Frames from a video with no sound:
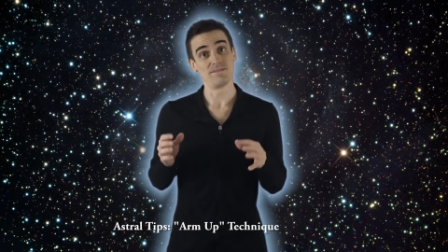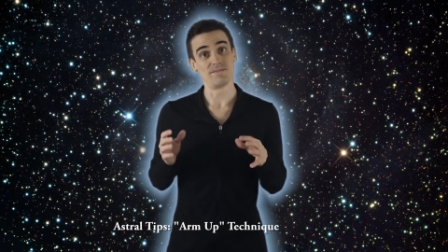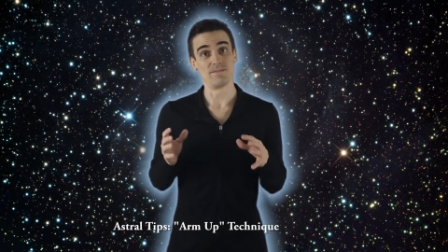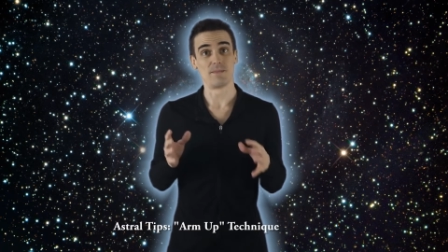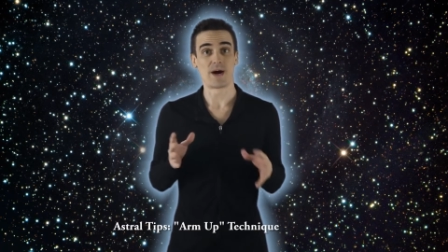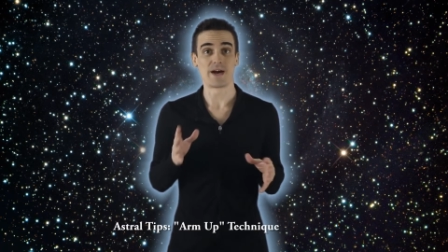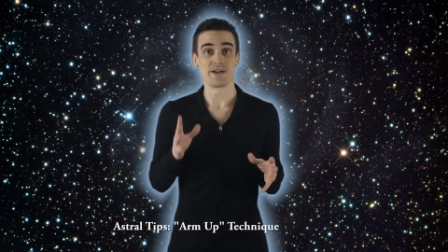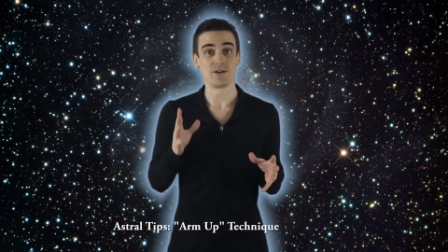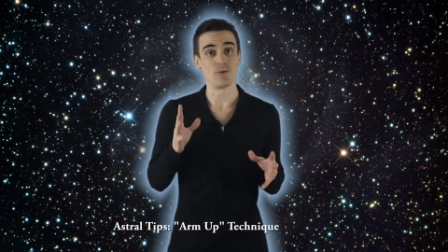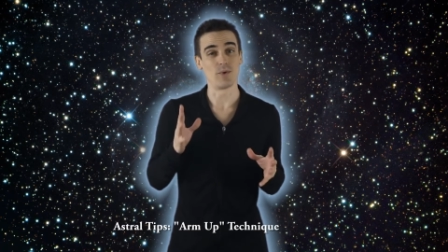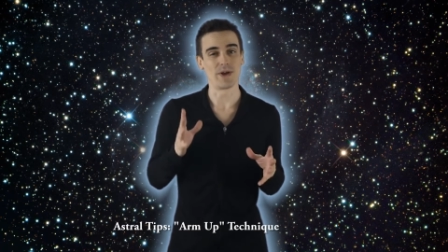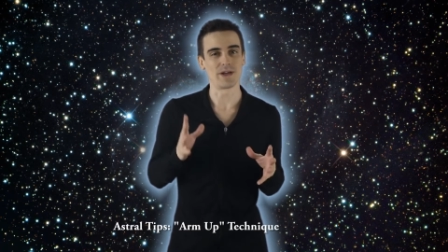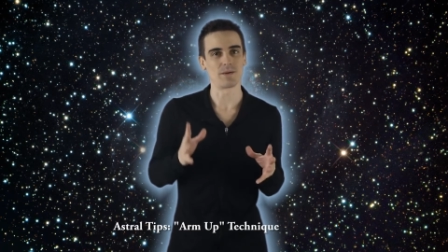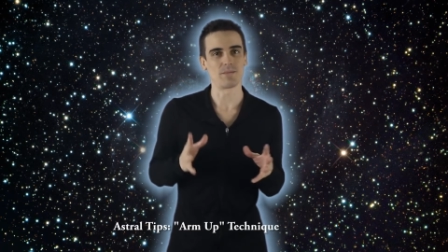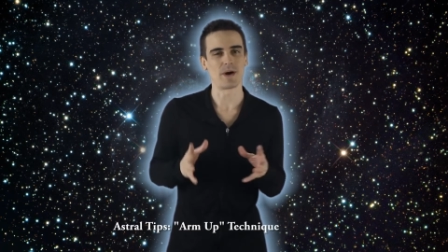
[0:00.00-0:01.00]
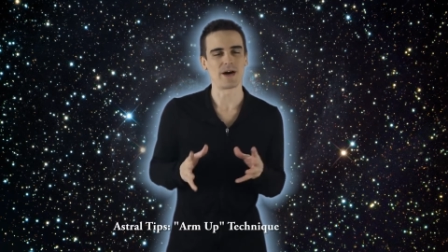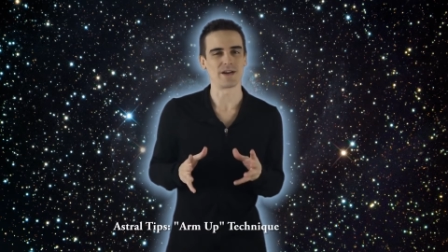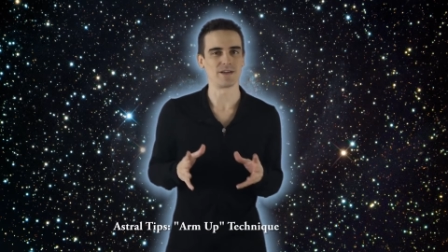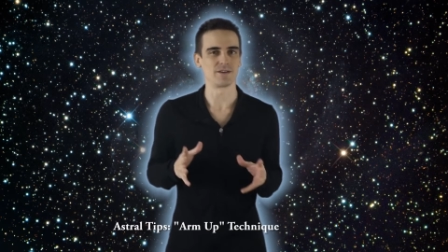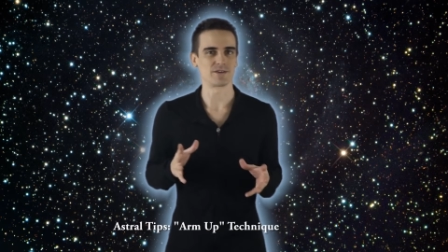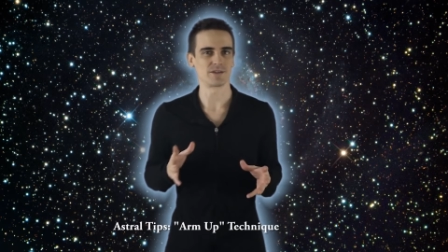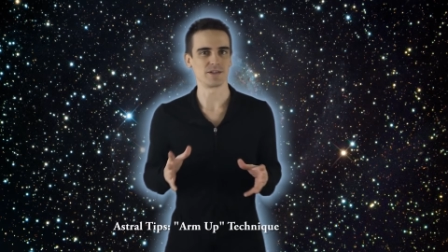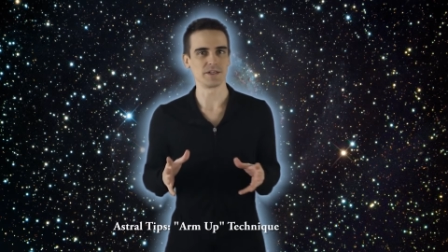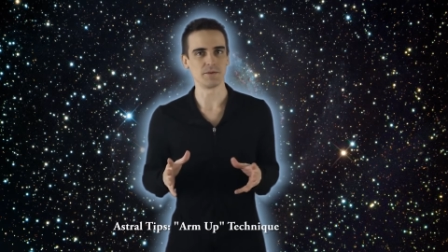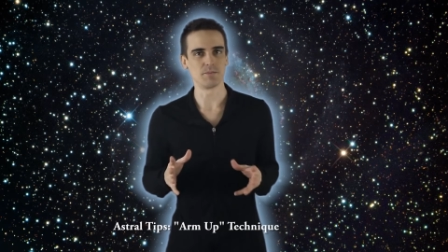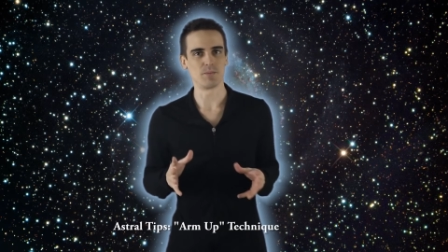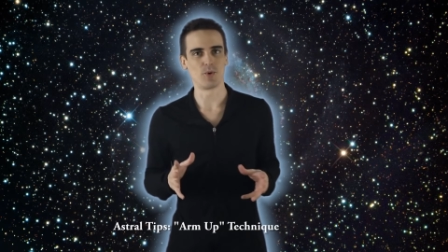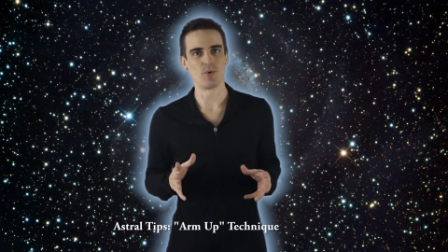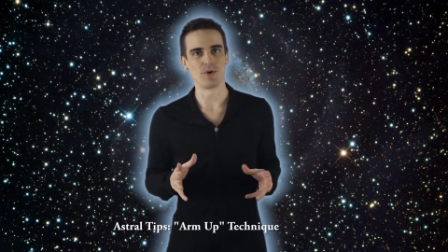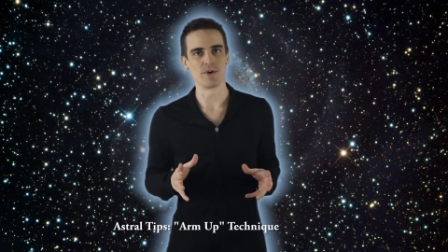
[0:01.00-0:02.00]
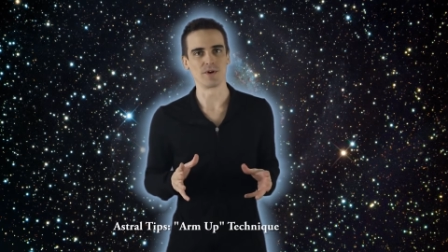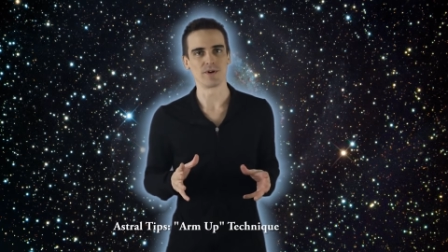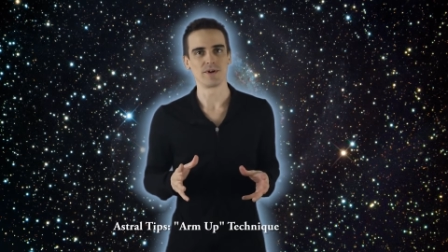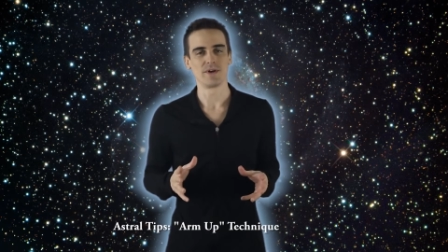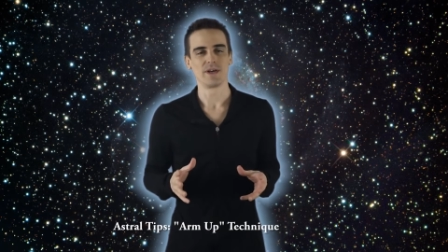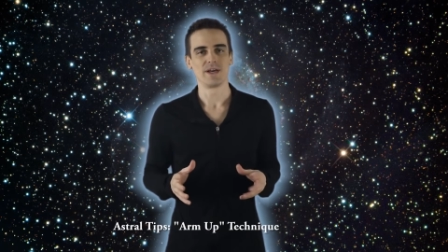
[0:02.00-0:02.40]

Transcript: mind awake, body asleep border.